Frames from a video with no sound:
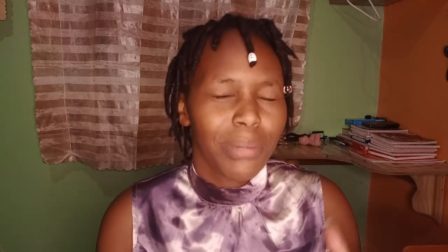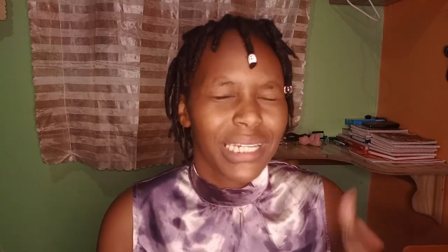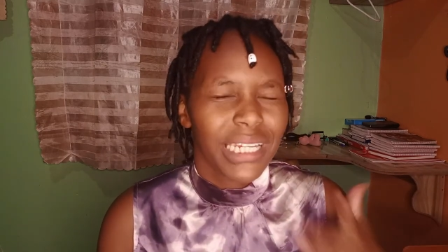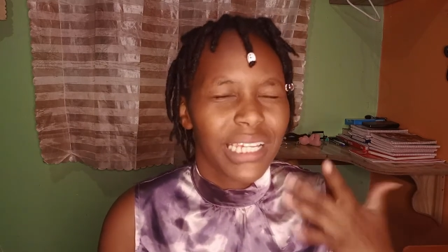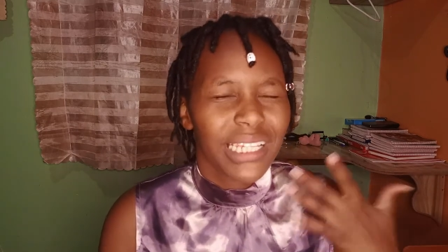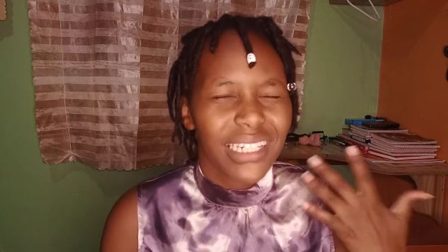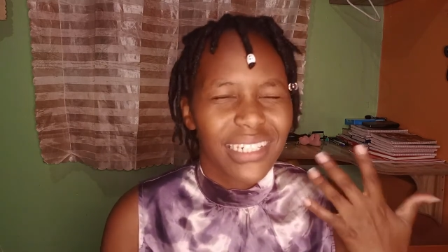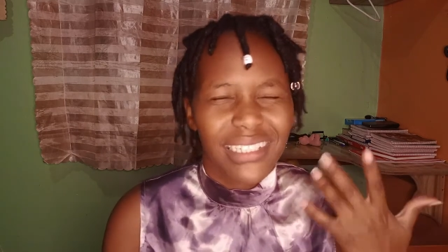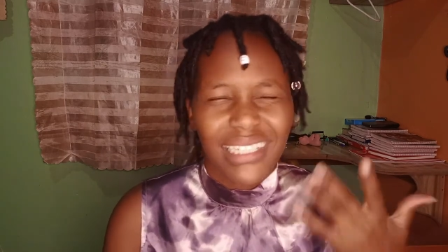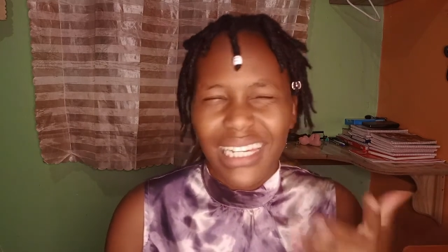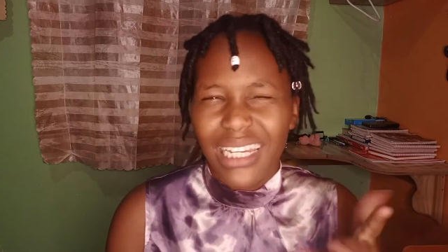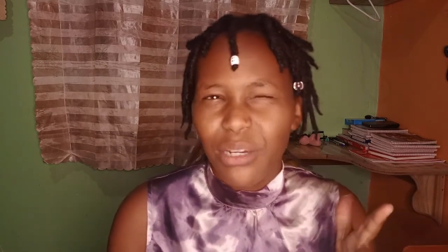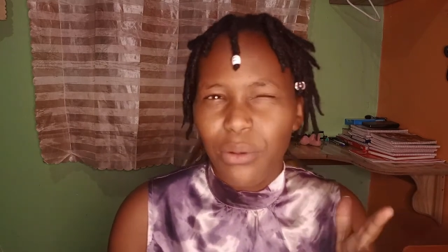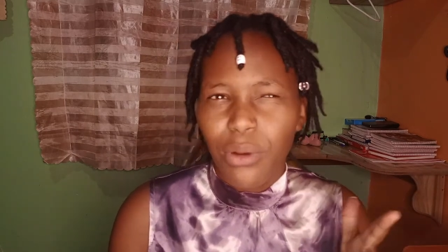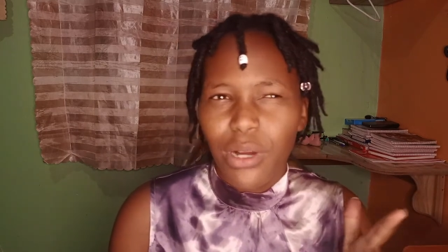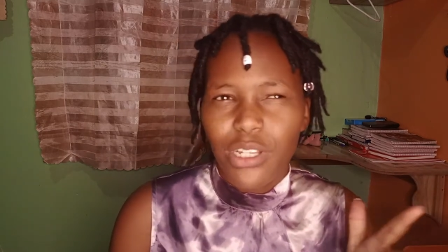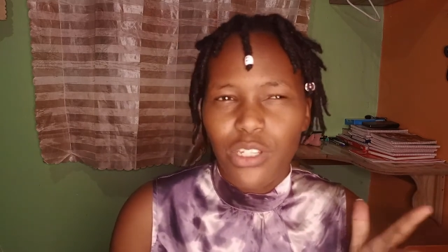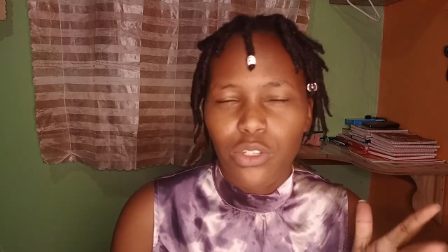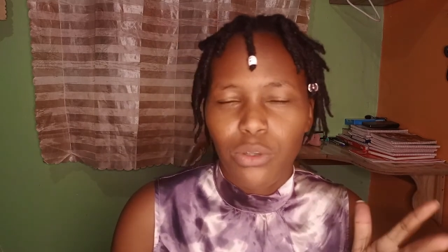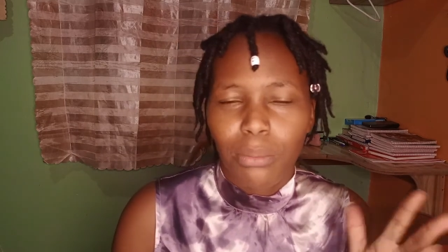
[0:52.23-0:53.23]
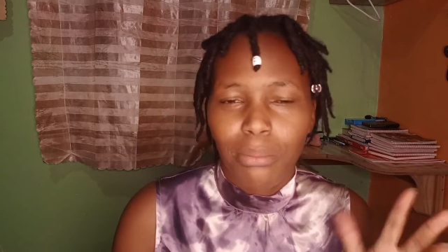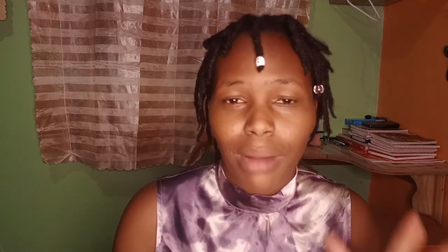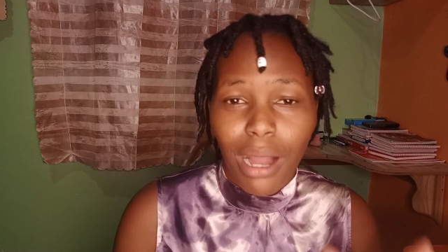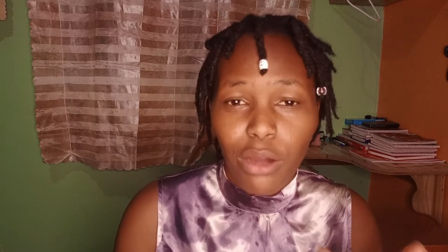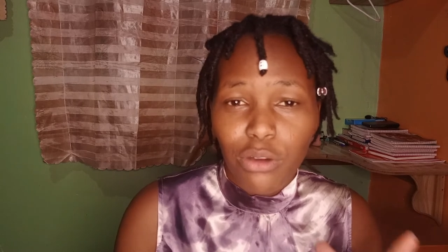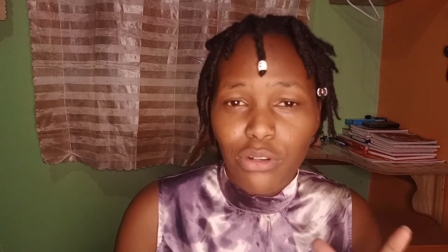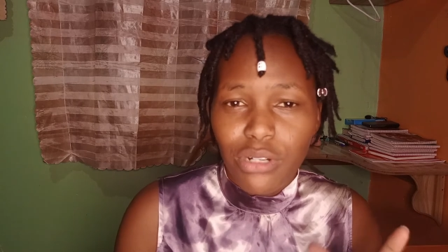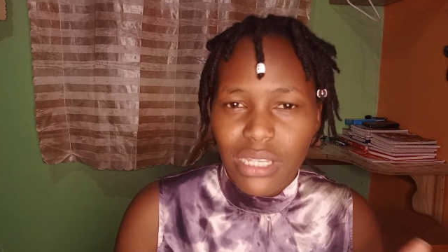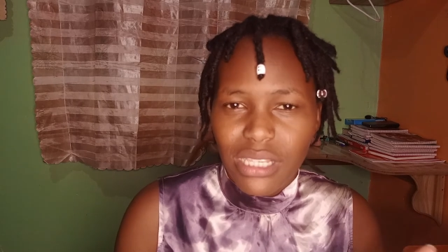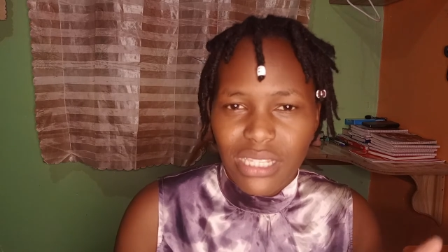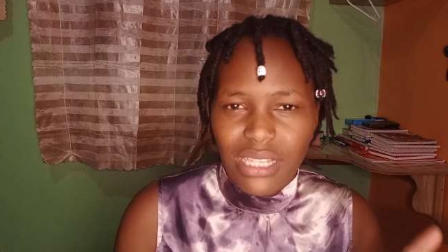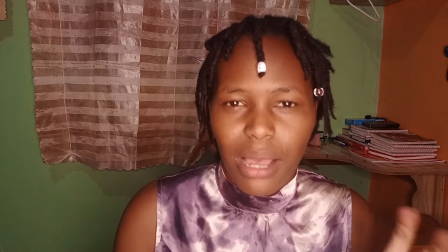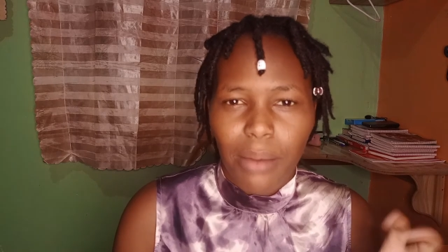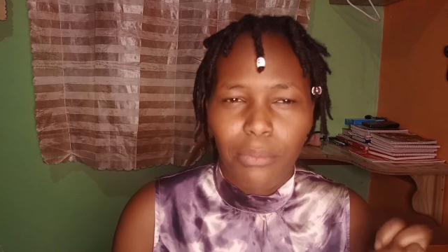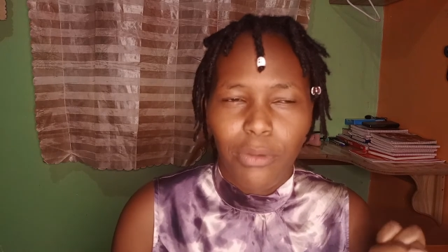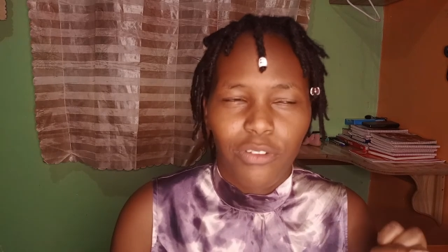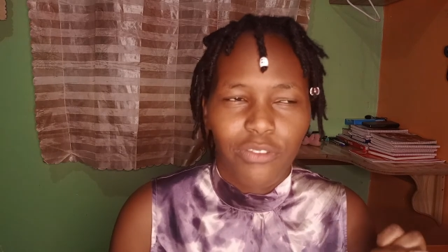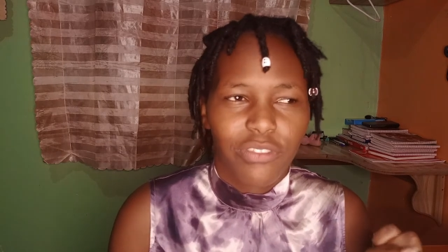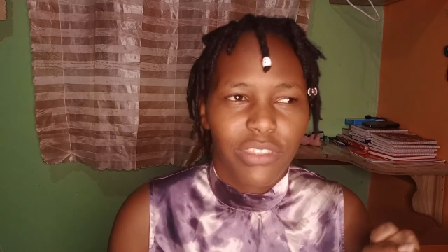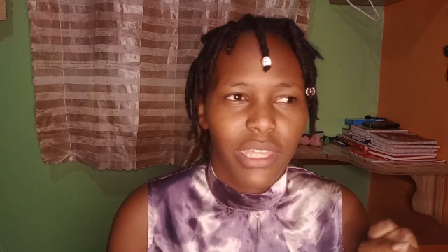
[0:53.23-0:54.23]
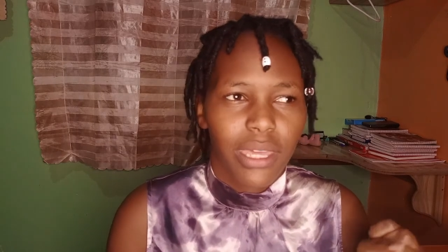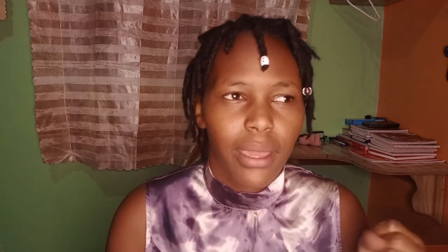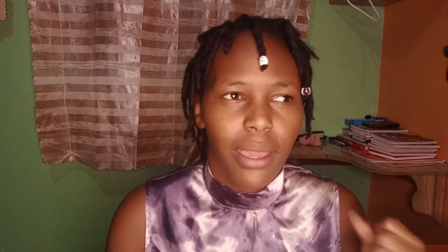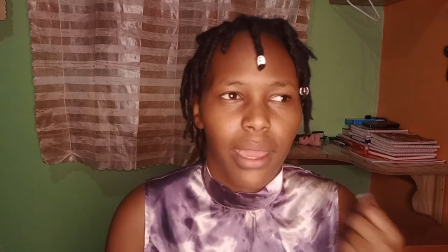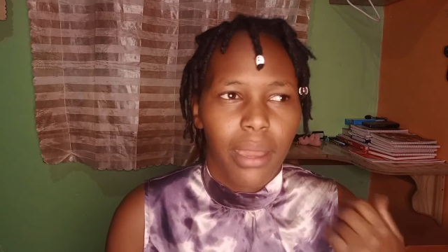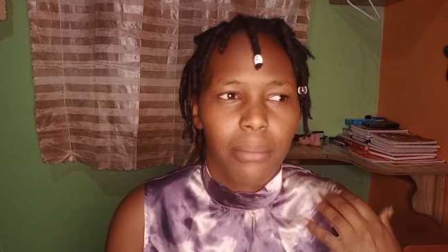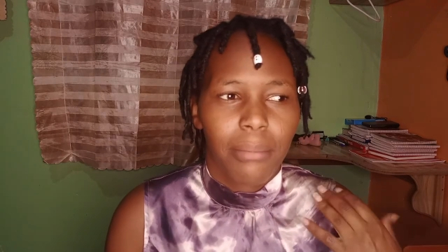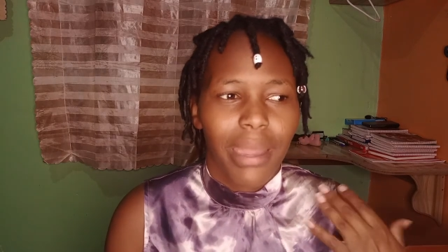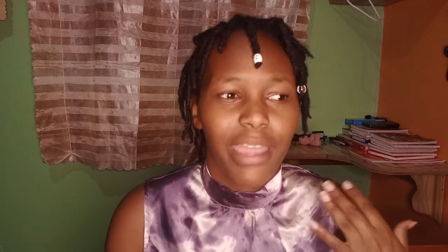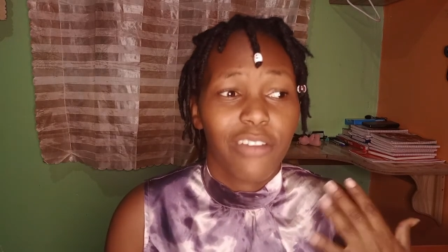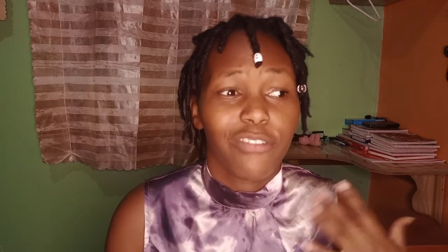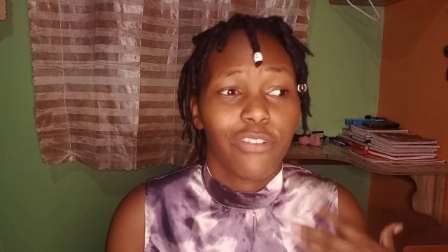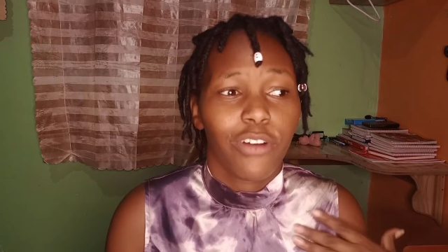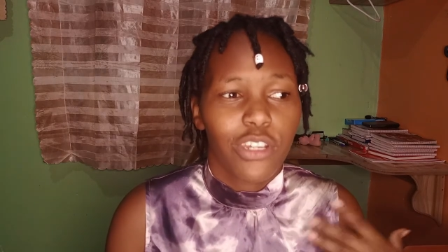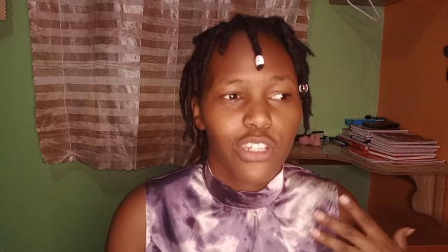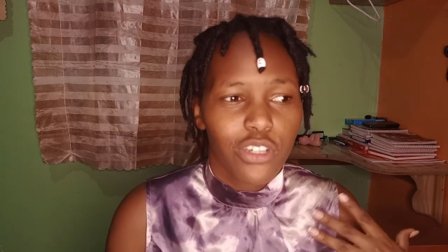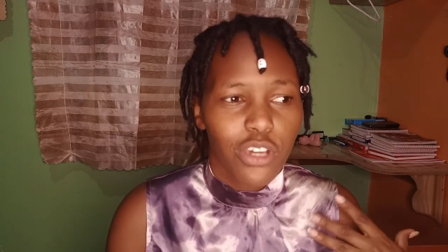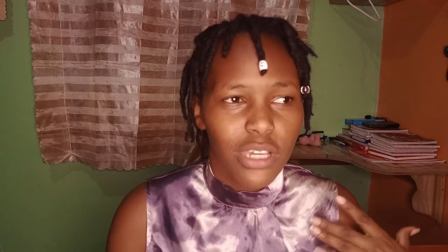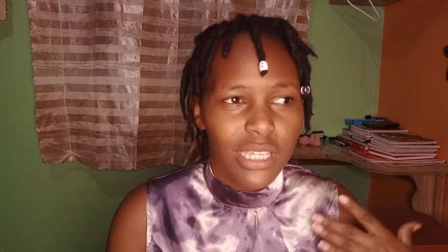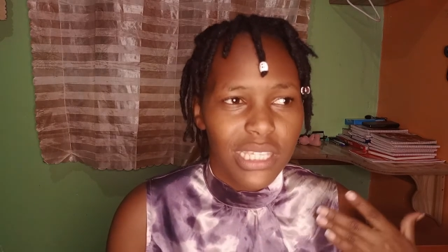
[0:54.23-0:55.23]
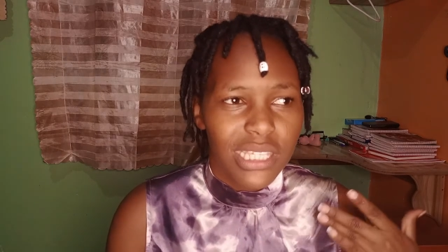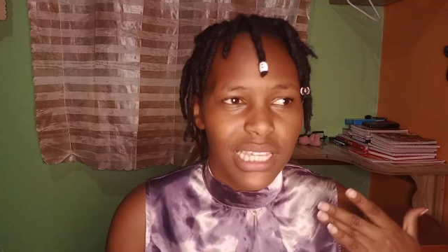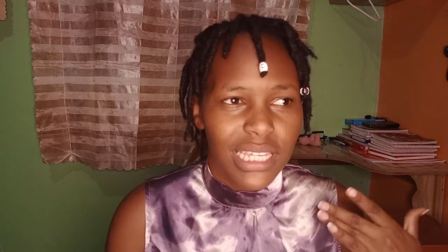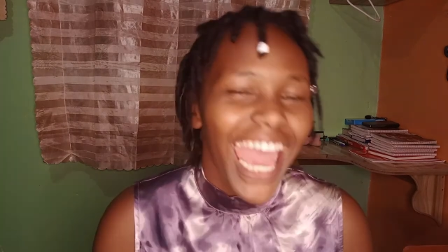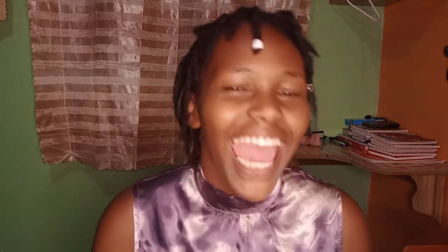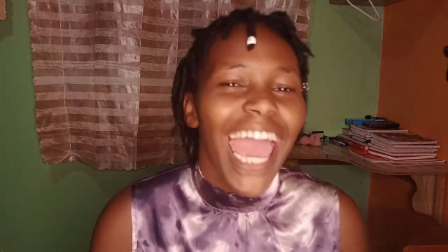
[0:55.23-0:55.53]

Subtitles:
but I really want to mount some of my photos.